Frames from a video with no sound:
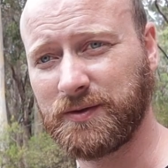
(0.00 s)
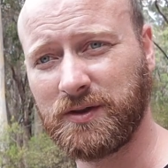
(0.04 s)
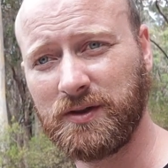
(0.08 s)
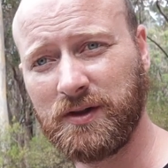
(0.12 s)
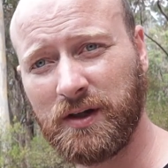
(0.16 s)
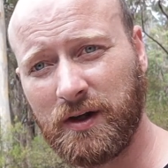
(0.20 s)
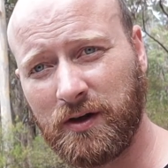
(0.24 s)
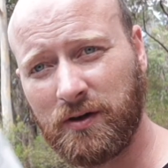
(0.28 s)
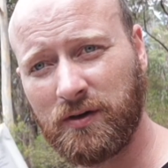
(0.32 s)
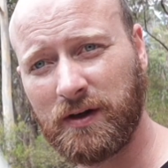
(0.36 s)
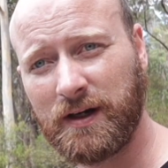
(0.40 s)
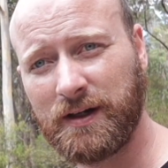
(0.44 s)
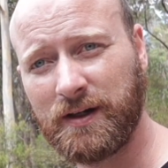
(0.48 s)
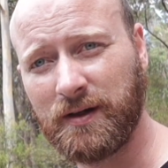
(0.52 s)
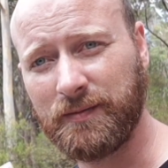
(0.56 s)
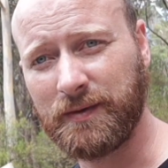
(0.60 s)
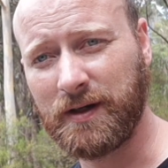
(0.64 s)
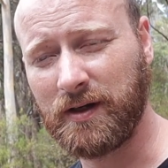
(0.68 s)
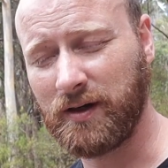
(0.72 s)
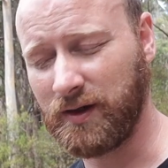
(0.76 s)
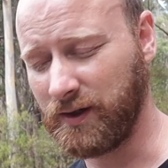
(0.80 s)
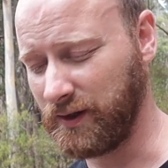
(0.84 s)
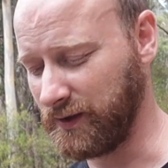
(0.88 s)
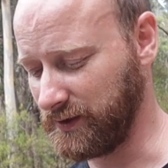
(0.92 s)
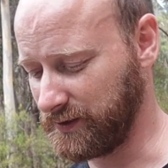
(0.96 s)
I'm going to crank up
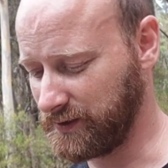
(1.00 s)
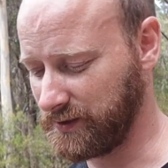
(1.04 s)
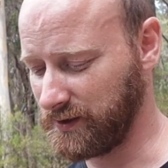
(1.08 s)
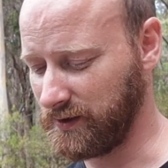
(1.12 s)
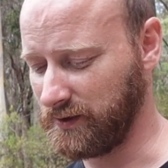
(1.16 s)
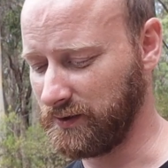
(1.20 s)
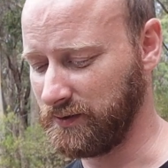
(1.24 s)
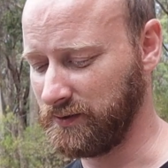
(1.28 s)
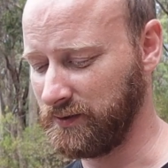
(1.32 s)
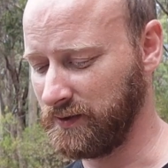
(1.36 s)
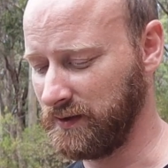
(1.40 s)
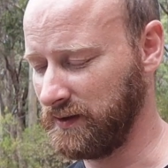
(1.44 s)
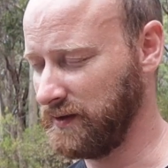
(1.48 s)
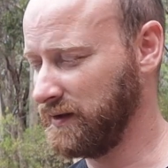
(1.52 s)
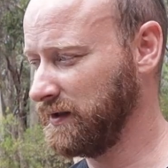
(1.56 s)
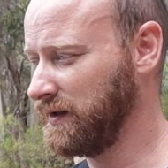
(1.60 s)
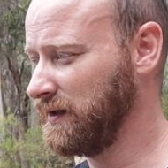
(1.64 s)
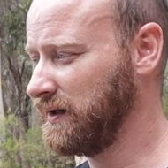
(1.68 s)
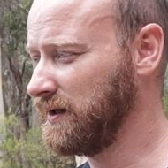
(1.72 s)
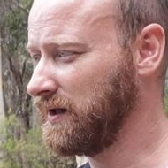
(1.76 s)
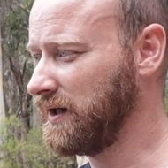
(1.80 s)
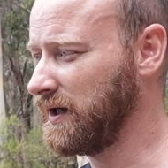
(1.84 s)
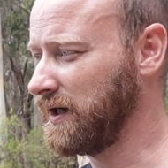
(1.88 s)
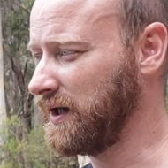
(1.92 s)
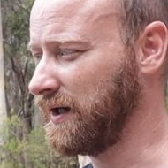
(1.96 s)
that ISO
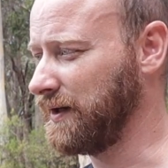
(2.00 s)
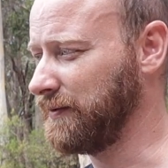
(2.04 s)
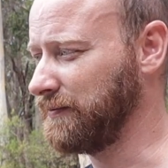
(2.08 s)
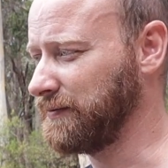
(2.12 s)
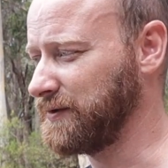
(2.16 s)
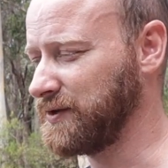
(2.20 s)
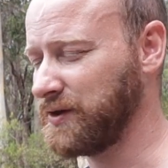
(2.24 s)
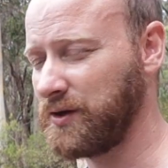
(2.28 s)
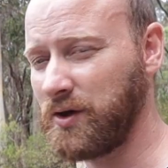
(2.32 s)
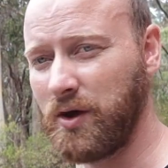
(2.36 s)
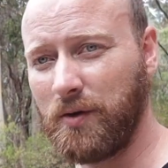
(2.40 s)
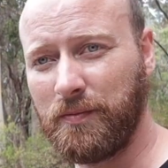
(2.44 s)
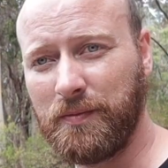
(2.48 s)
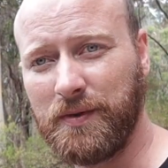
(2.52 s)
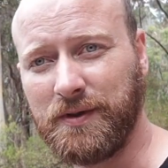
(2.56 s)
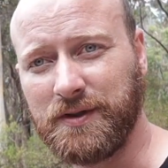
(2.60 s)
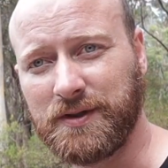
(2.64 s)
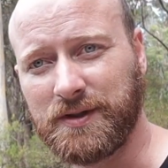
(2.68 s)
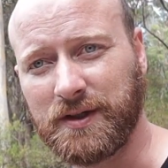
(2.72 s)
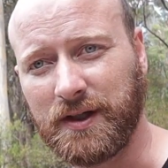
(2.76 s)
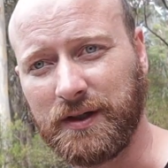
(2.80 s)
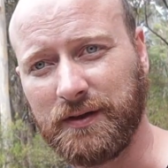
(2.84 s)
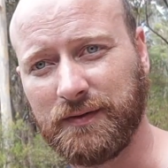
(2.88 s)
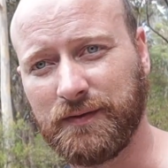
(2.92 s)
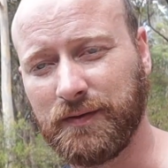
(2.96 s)
to
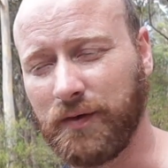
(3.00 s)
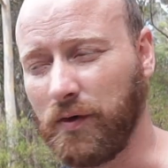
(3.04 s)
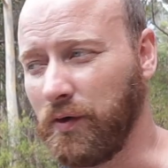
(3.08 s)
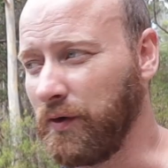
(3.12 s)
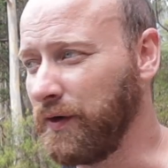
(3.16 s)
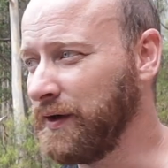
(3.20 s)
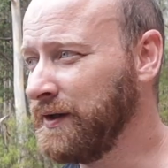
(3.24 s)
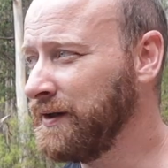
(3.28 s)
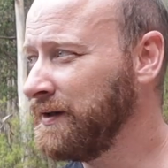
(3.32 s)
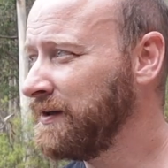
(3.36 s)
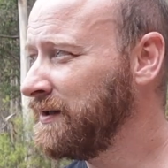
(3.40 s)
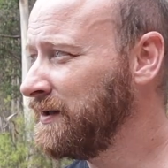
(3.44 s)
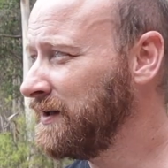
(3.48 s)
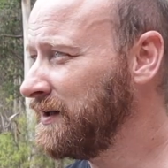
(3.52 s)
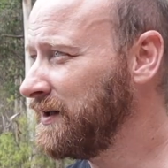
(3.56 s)
compensate for it,